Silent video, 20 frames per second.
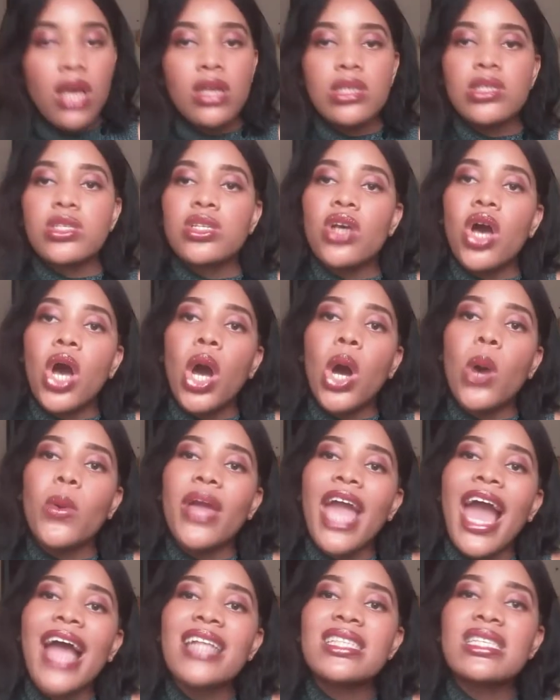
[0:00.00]
So
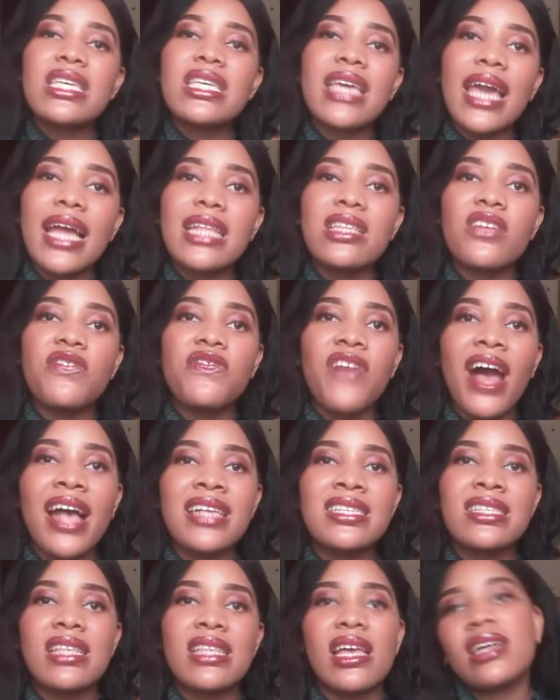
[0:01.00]
we had to get the
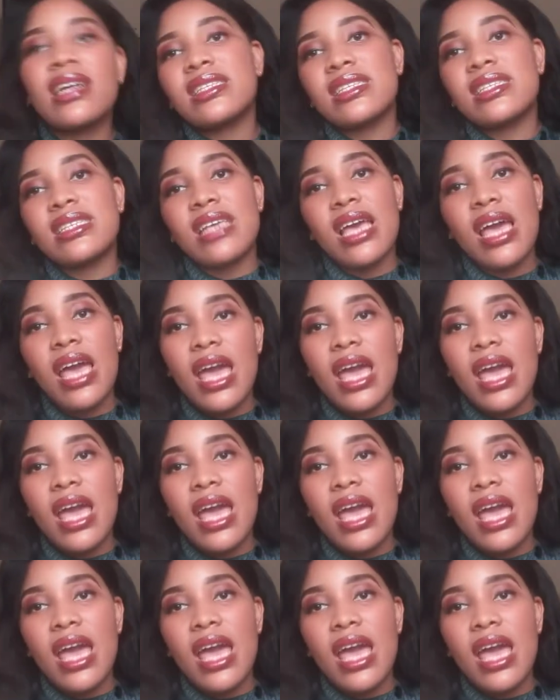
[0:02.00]
fastest